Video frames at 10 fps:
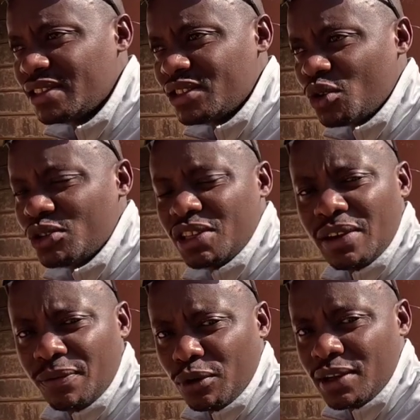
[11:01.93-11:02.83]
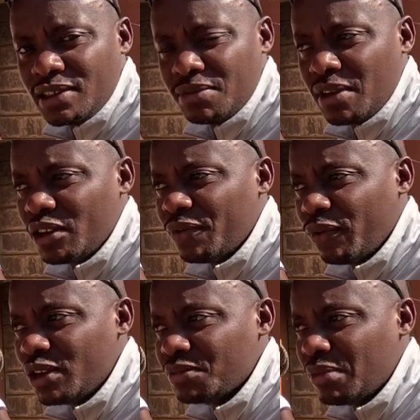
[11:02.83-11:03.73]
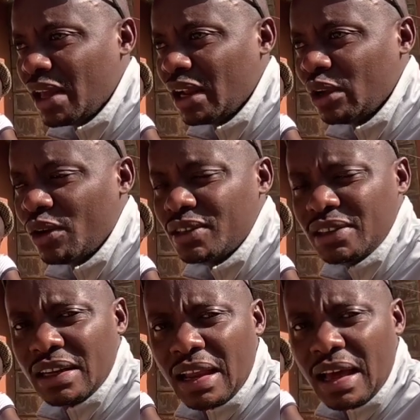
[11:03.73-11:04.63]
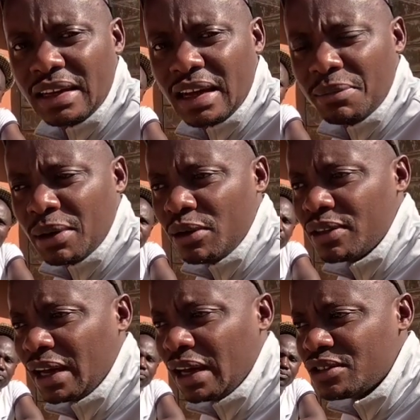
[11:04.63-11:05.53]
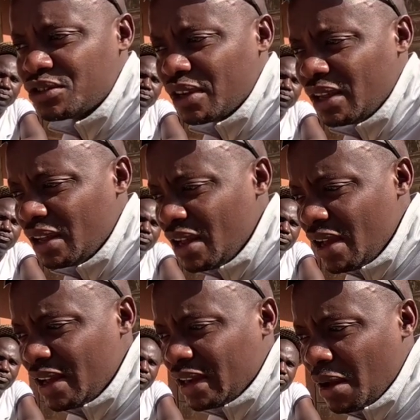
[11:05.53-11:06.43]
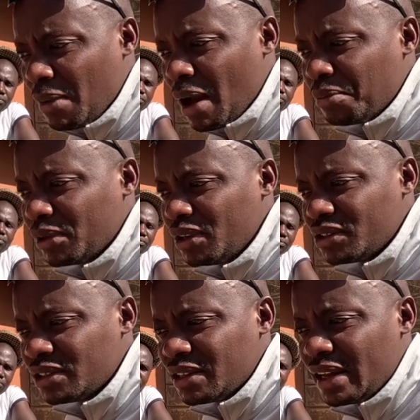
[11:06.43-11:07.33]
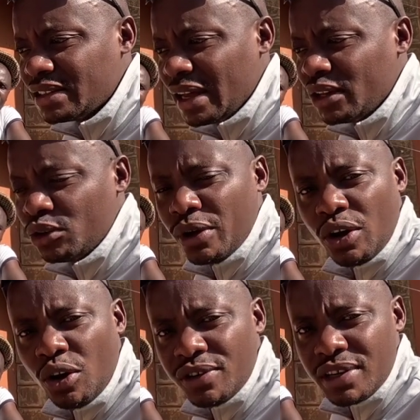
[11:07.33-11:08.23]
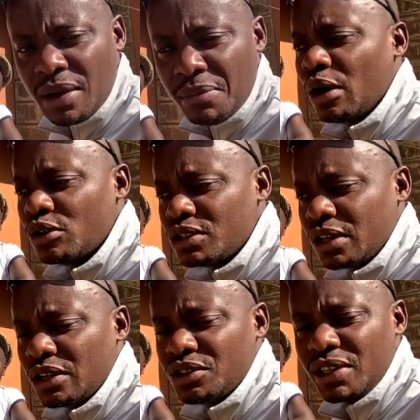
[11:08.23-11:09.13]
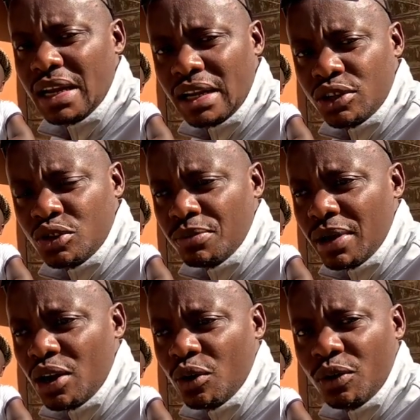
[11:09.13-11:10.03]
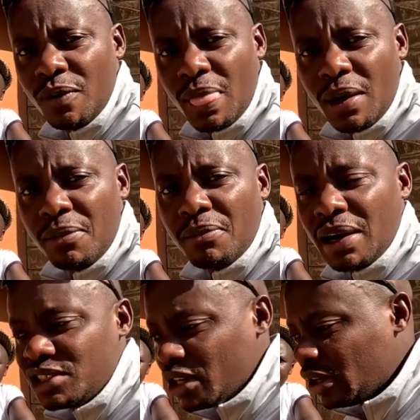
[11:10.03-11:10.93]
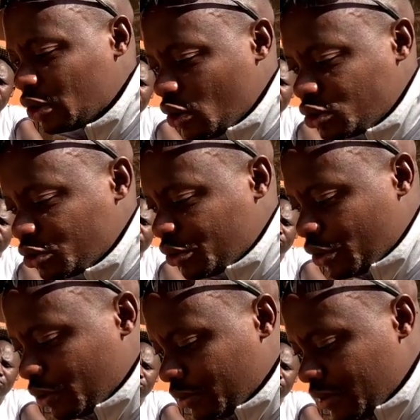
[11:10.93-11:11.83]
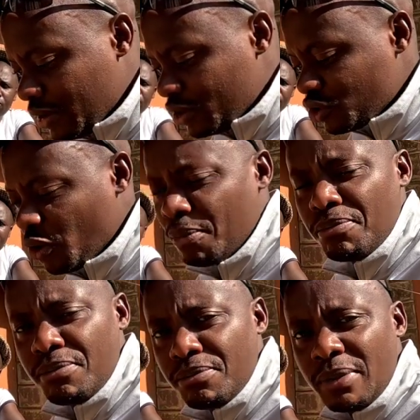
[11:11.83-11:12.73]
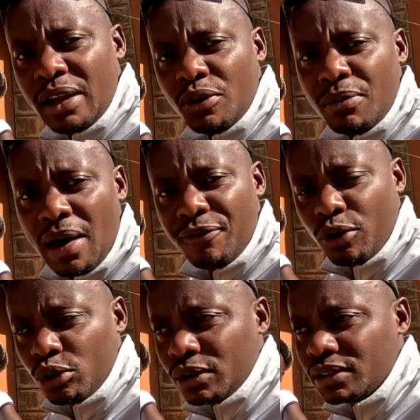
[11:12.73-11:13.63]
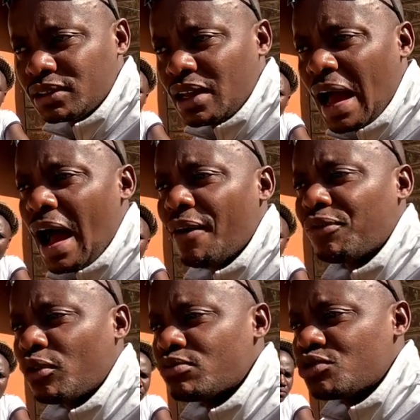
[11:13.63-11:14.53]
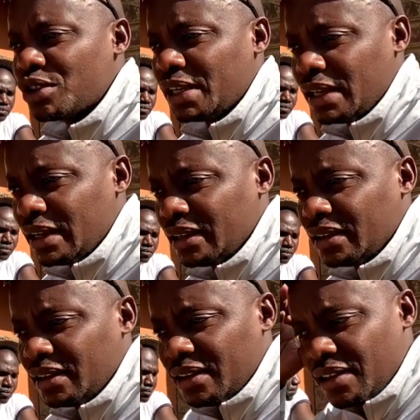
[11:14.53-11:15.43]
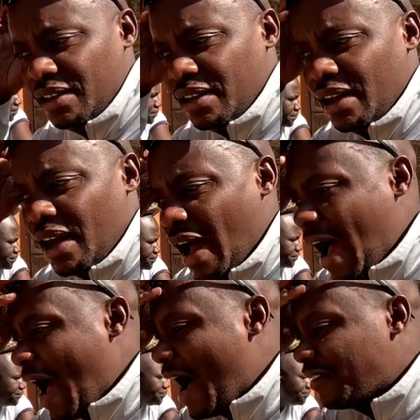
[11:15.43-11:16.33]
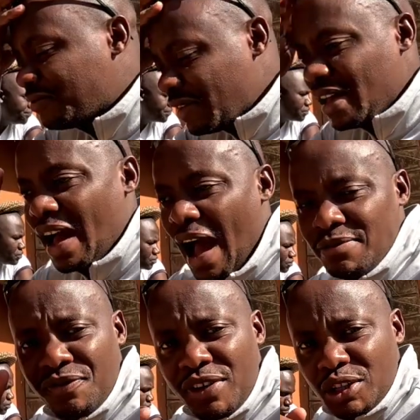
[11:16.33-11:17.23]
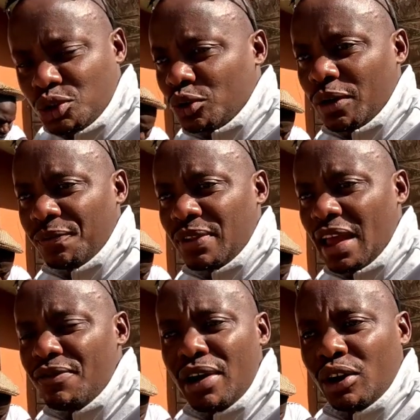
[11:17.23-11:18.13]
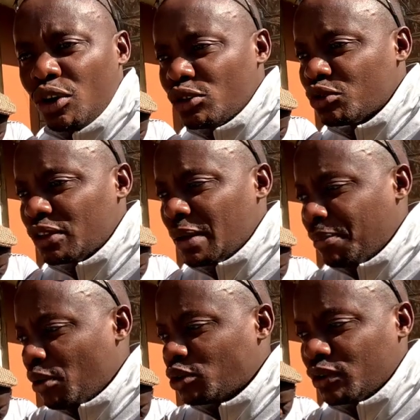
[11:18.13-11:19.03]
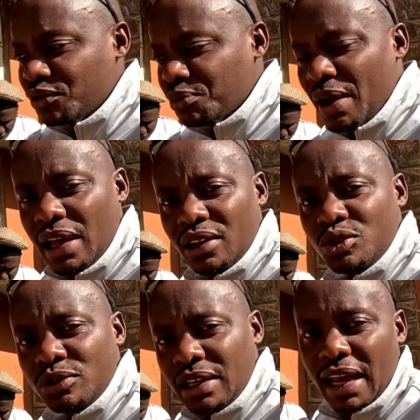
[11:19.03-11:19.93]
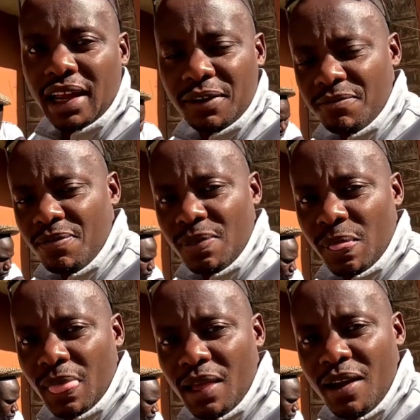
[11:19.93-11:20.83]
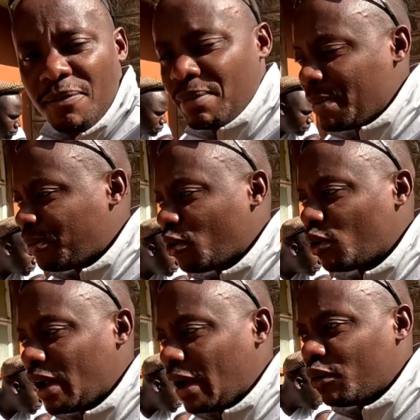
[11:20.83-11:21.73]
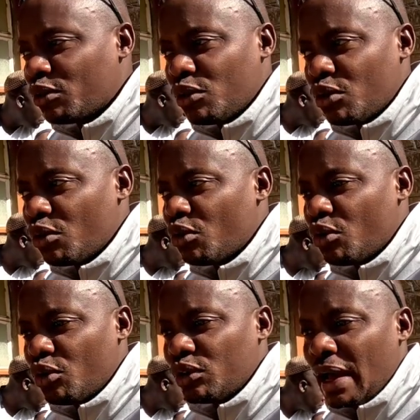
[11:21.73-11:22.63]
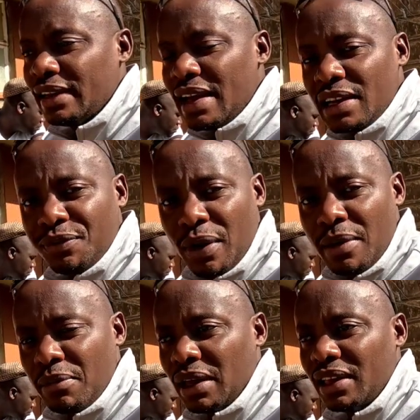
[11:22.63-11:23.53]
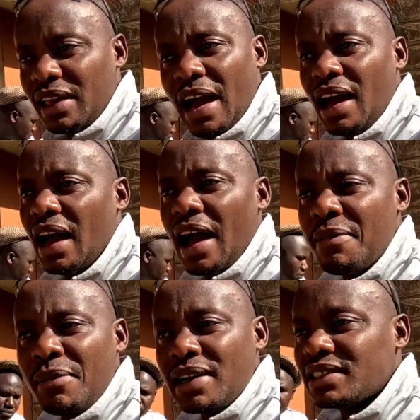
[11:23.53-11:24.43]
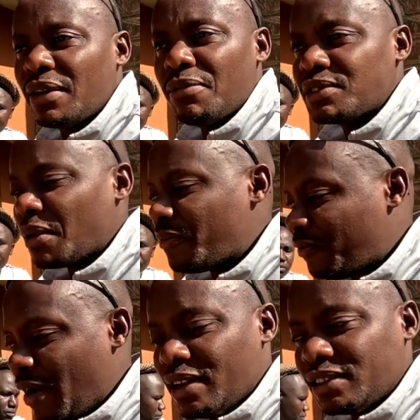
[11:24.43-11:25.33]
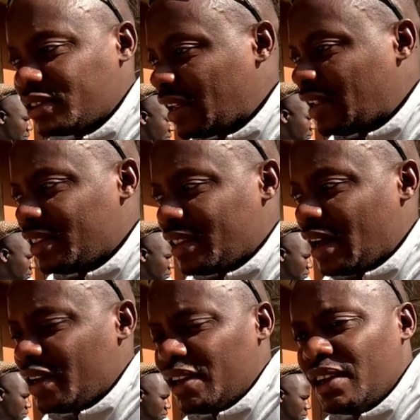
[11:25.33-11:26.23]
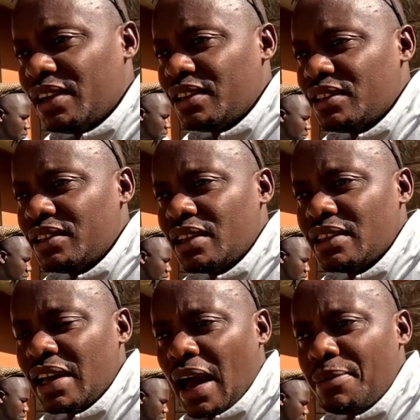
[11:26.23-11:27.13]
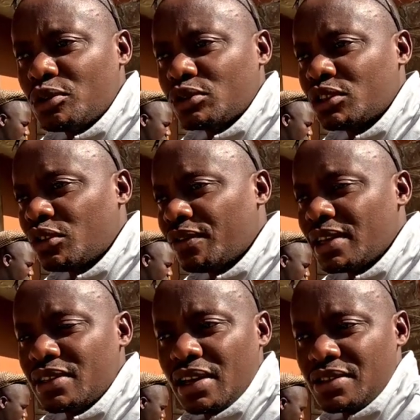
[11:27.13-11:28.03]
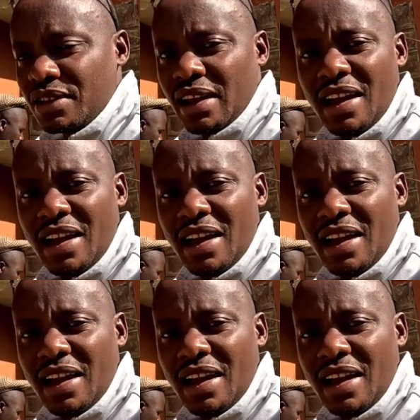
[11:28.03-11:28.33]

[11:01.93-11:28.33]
So she influenced me a lot in learning about the country, and I'm happy since I started doing content about Trinidad and Tobago, my channel got to grow. So many of my followers are from Trinidad. Yeah, I'm very sure if I go to the port of Spain today, people would identify me. Yeah, I must have some fans in the capital city of that country.